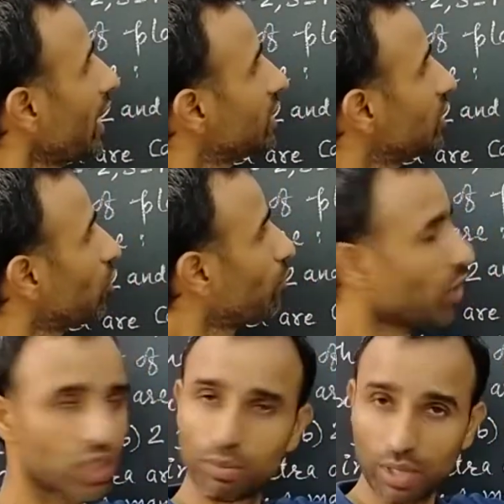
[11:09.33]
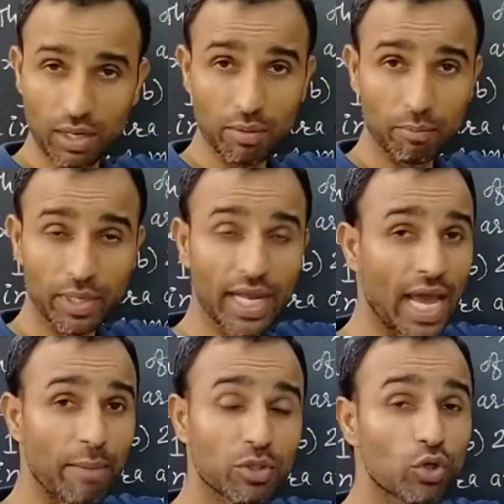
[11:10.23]
L0 possible, but
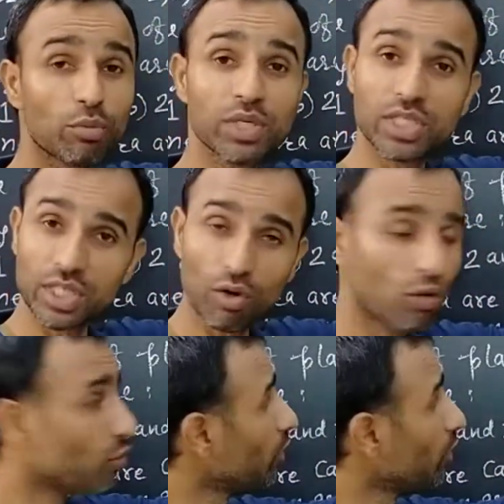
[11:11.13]
m should be 0.